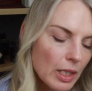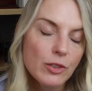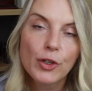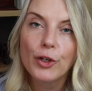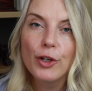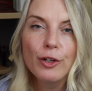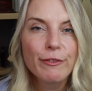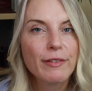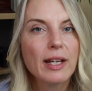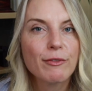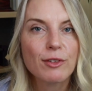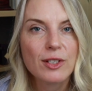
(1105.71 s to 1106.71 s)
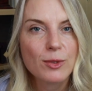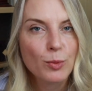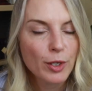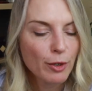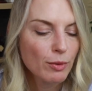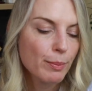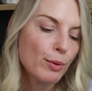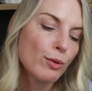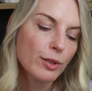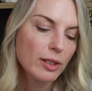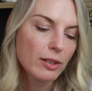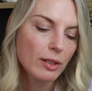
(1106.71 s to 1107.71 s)
So her favourites were
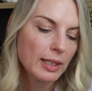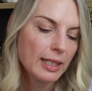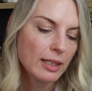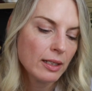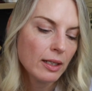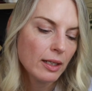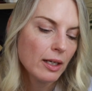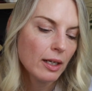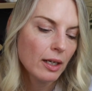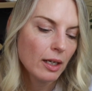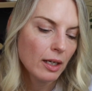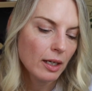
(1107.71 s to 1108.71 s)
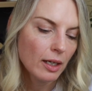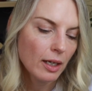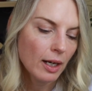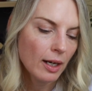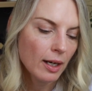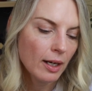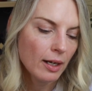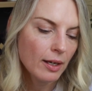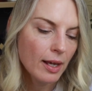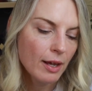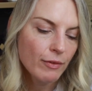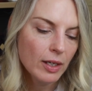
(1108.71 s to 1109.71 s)
reportedly uh,
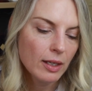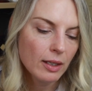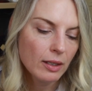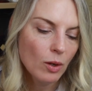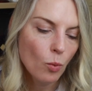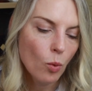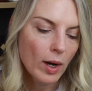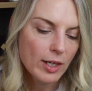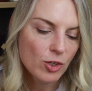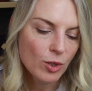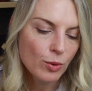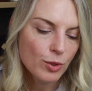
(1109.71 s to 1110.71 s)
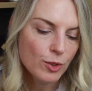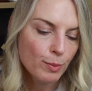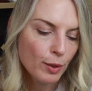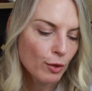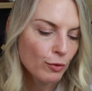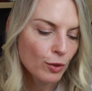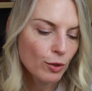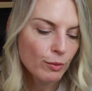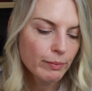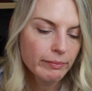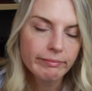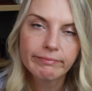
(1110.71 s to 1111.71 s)
Evyan White Shoulders
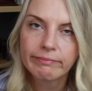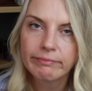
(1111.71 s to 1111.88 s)
perfume,